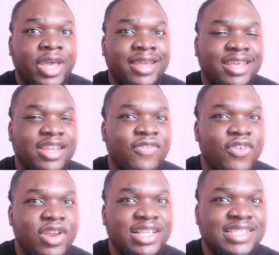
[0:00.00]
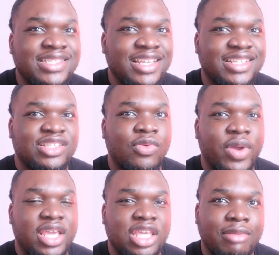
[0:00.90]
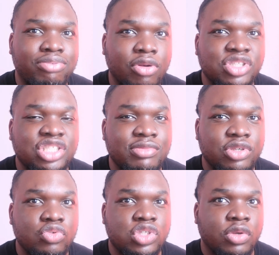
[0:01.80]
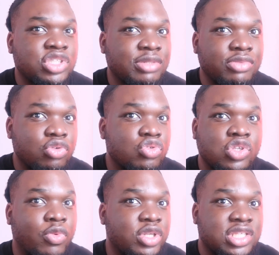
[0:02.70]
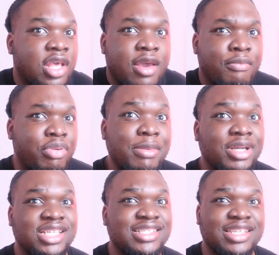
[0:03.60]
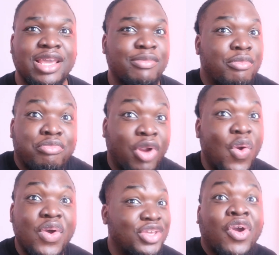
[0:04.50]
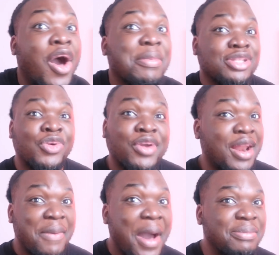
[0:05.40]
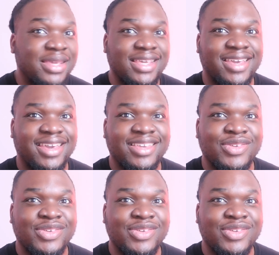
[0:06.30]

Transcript: And in a really sinister way, he approached Jimmy Uso, and Jimmy Uso was pretty much saying to him, bro, you can't be talking about me here.